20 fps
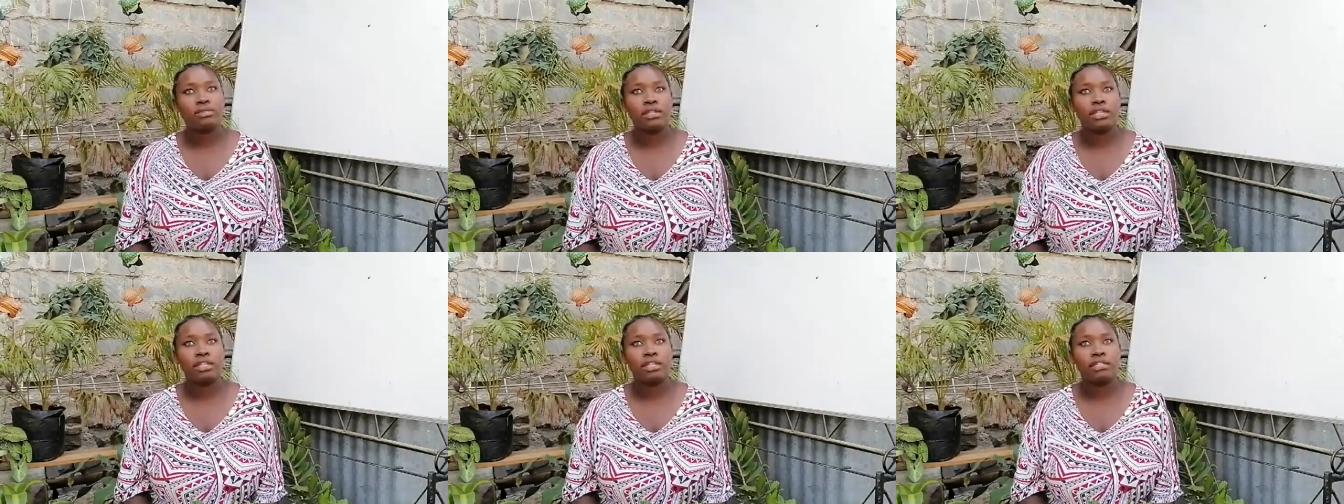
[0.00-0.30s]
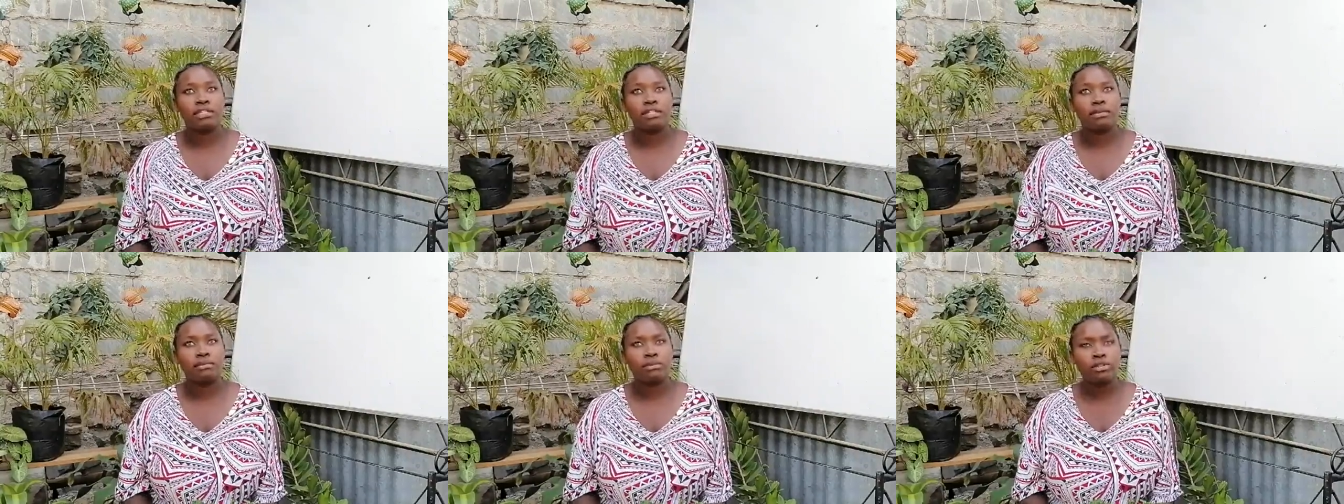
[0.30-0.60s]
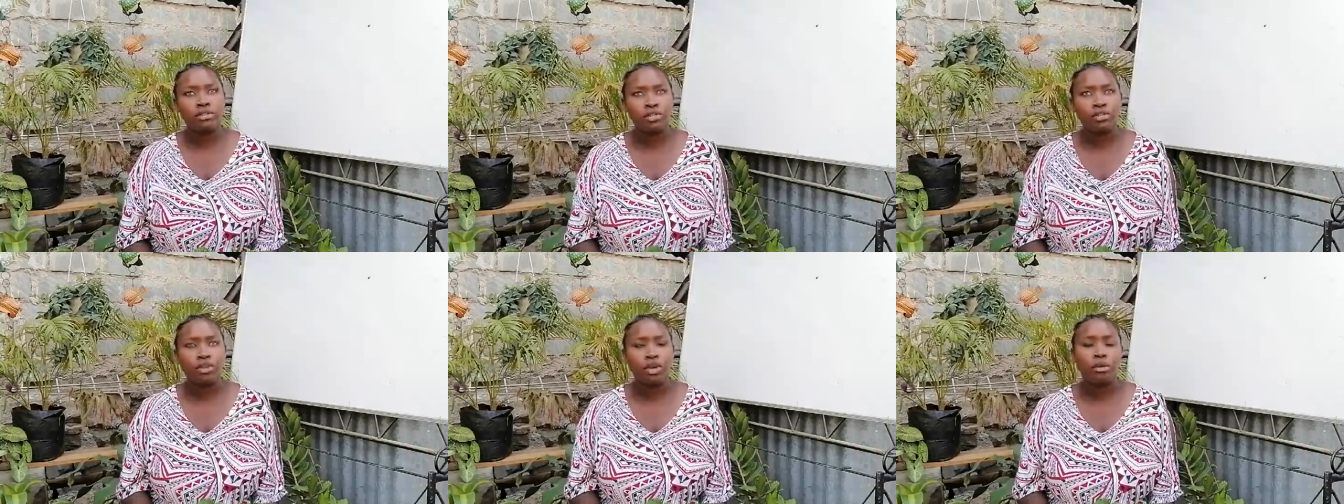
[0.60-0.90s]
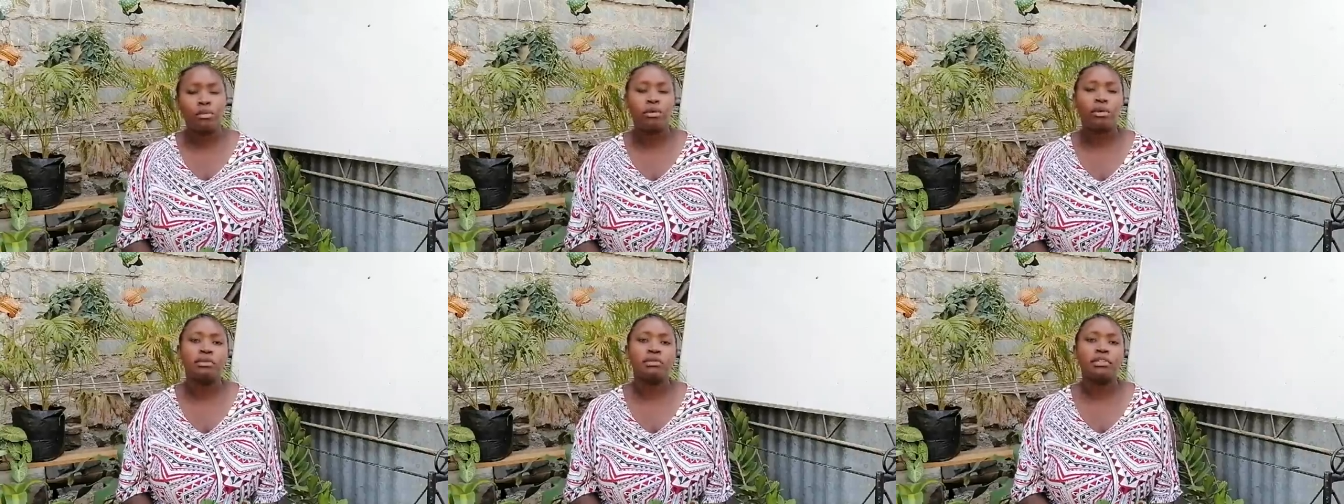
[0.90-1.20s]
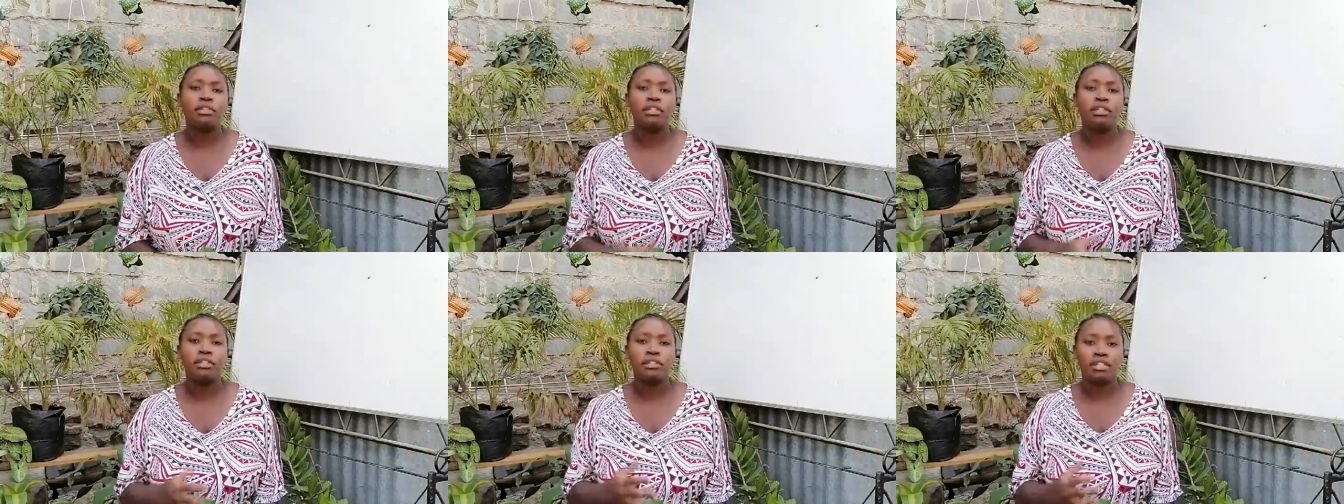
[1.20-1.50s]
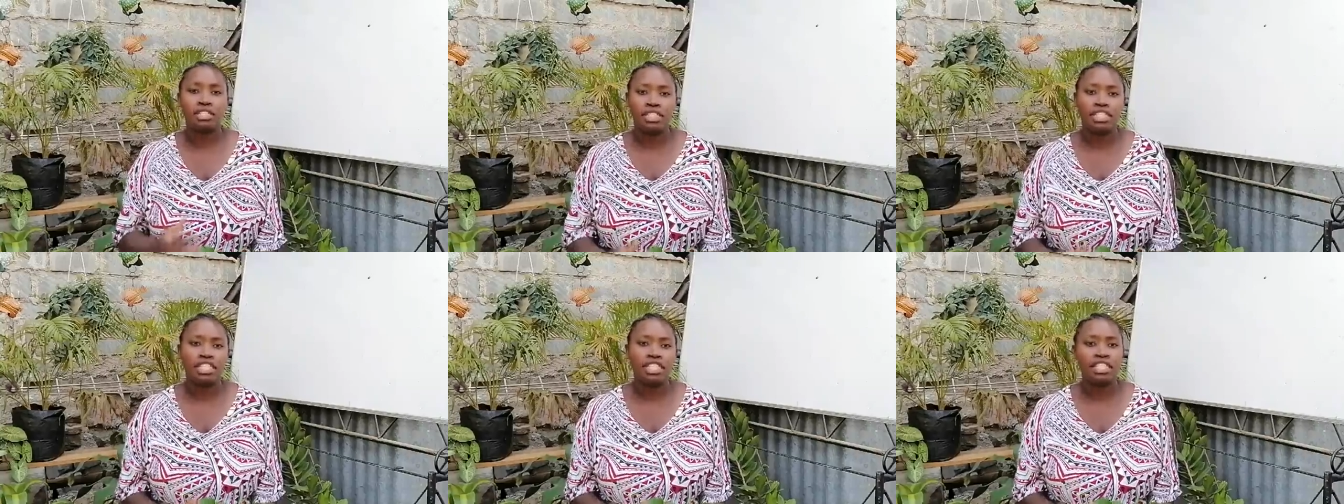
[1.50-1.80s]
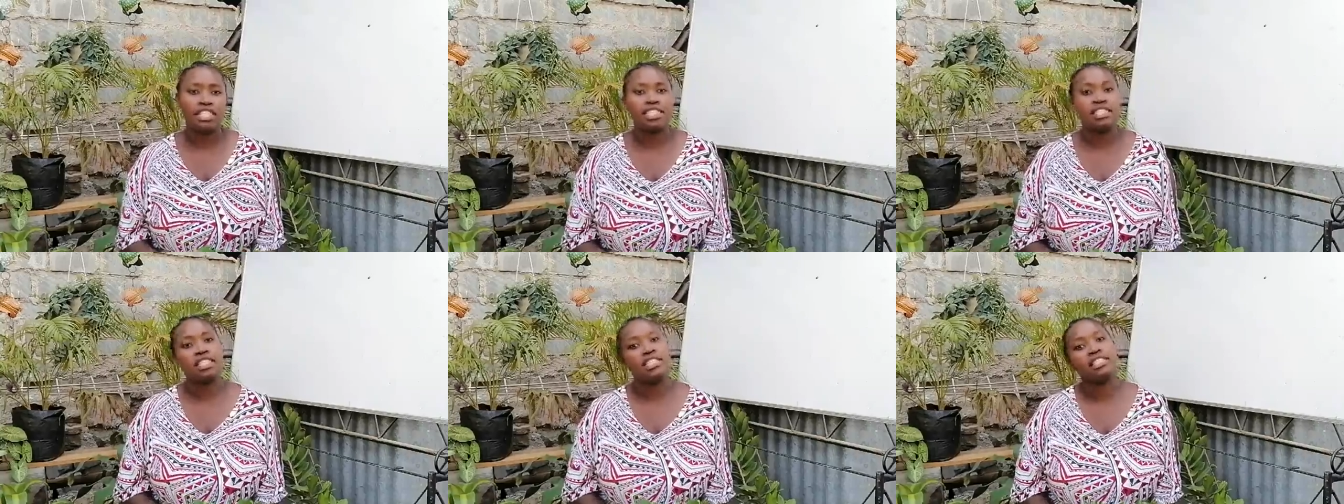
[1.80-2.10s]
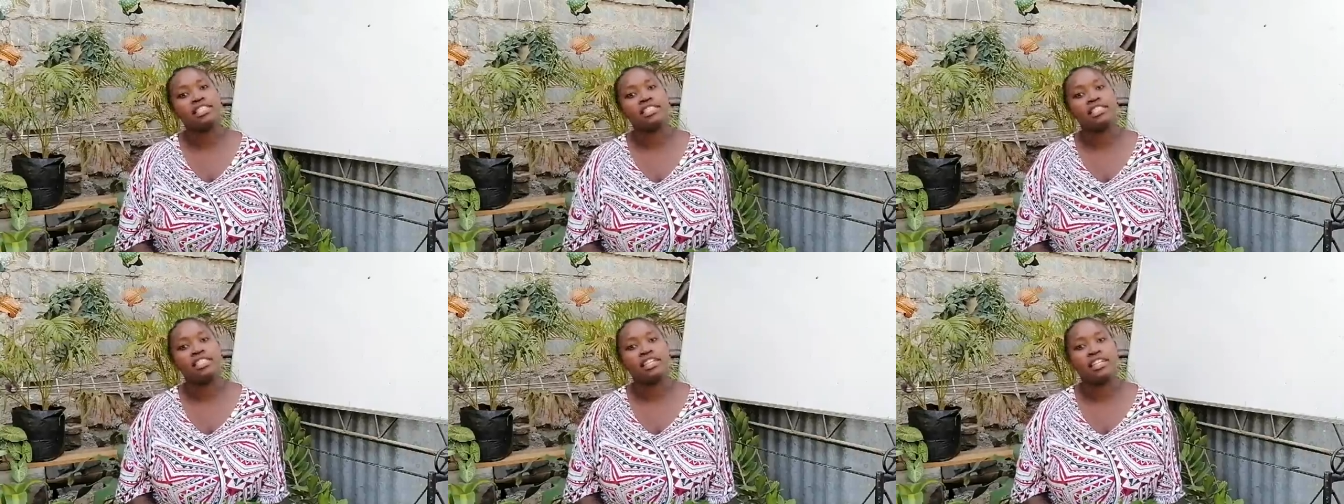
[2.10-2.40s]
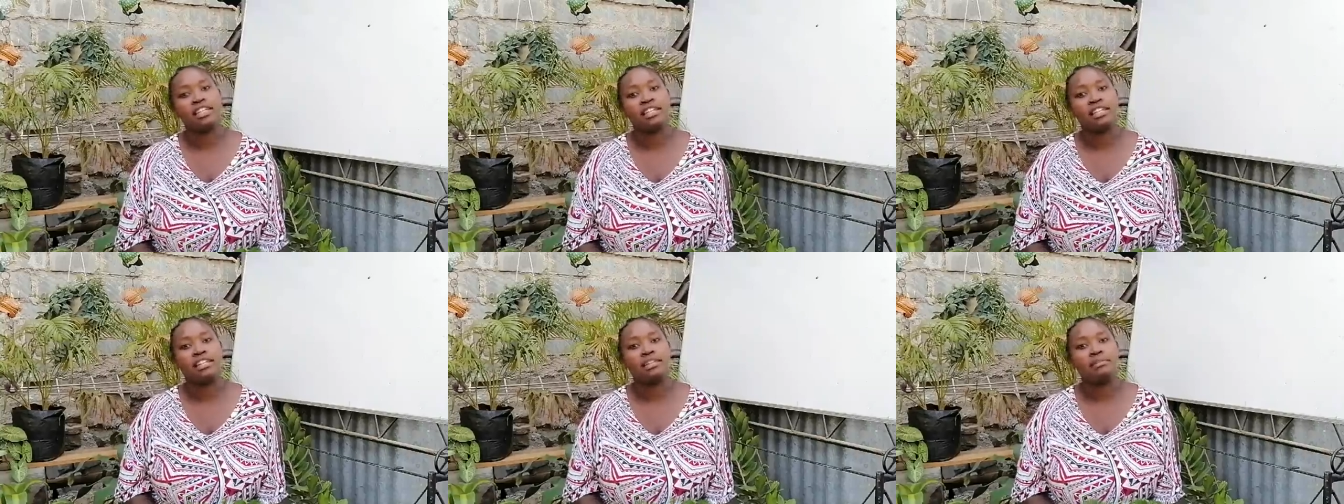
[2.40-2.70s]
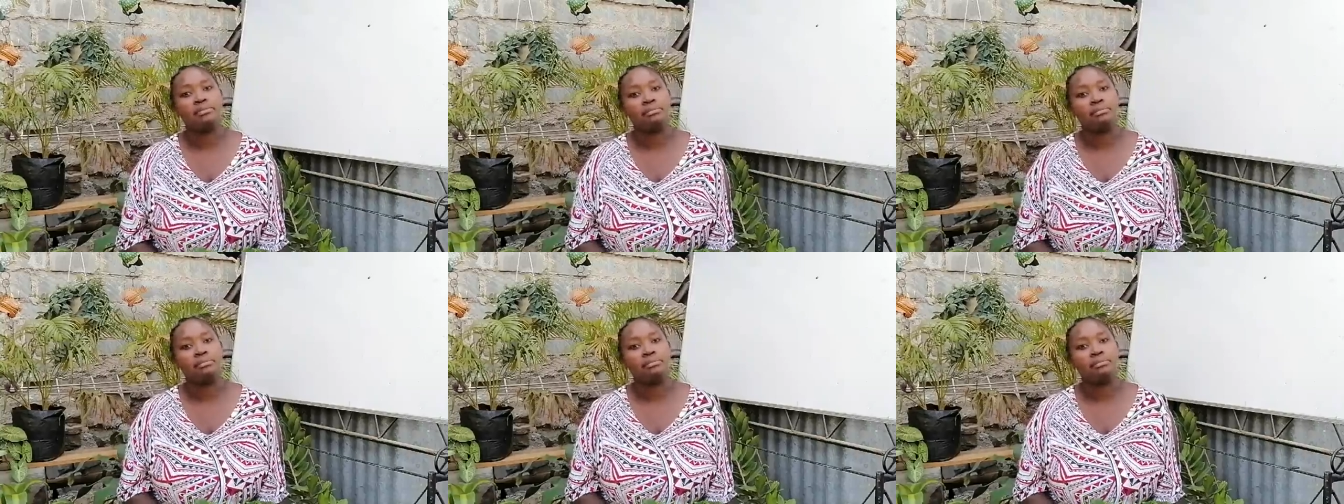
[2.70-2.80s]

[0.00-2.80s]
we the most common disease is uh,